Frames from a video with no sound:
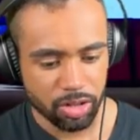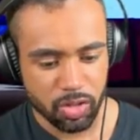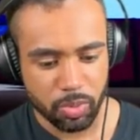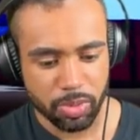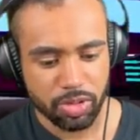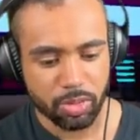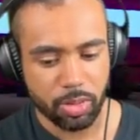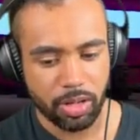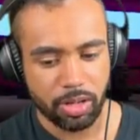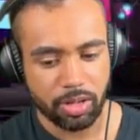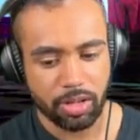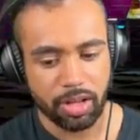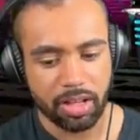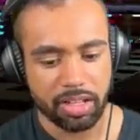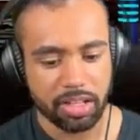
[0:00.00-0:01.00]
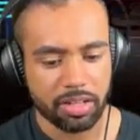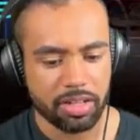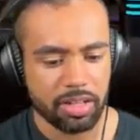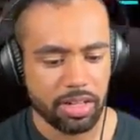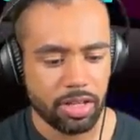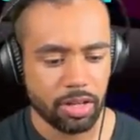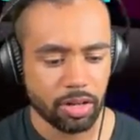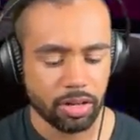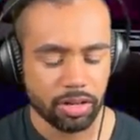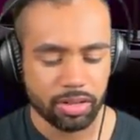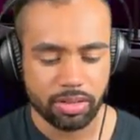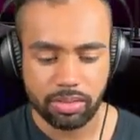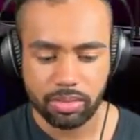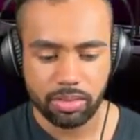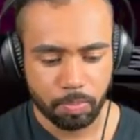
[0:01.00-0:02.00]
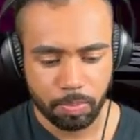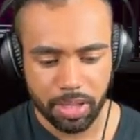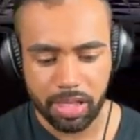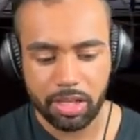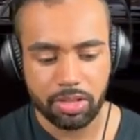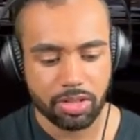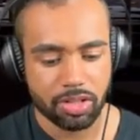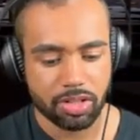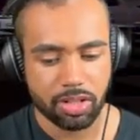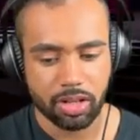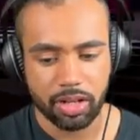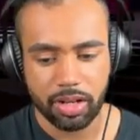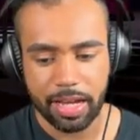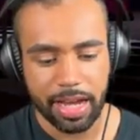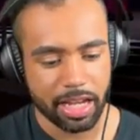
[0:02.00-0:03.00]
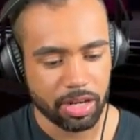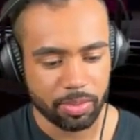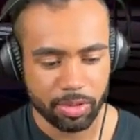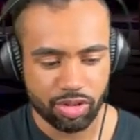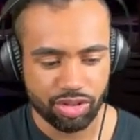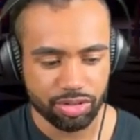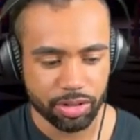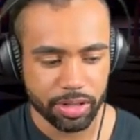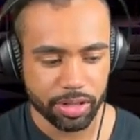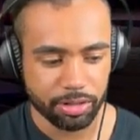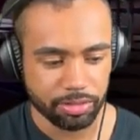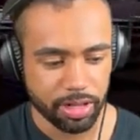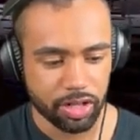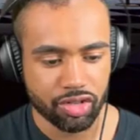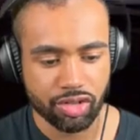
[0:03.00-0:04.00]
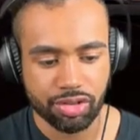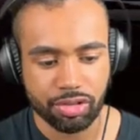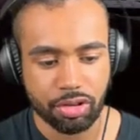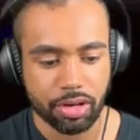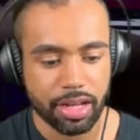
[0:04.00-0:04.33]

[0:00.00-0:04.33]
between a neon pizza animatronic restaurant